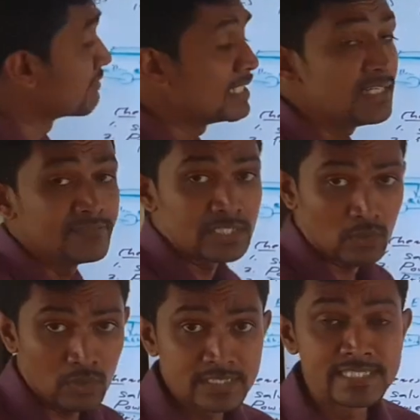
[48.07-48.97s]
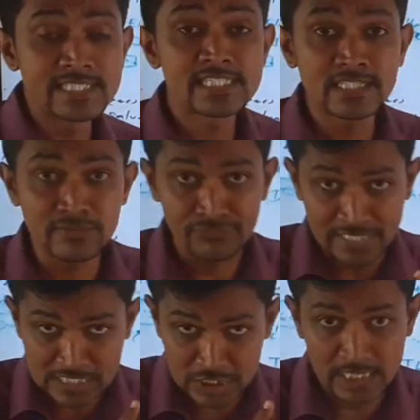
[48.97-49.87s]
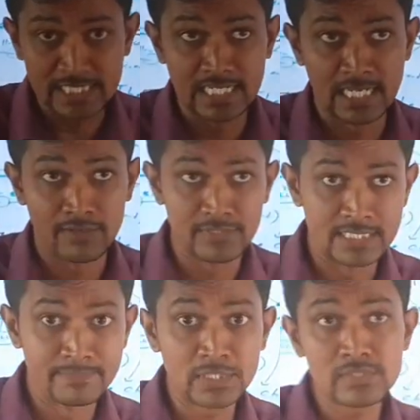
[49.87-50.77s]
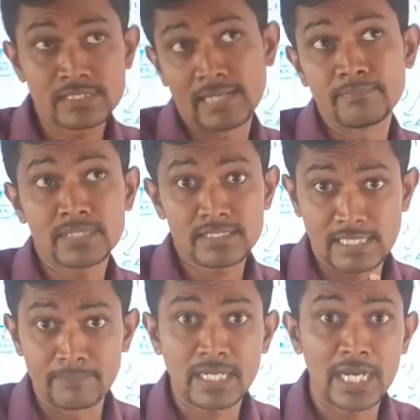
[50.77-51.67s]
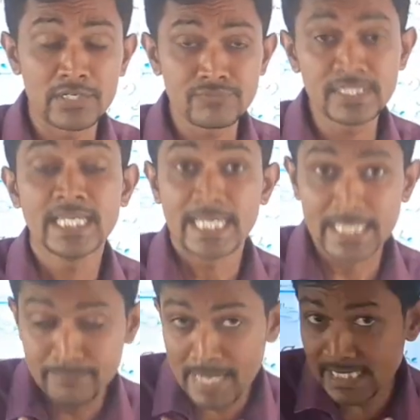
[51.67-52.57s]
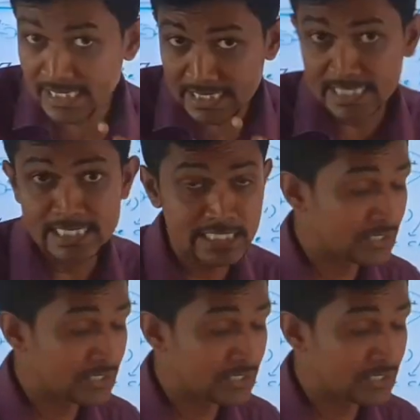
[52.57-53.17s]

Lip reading: novel, we call this is a fictional novel because some kind of a imaginary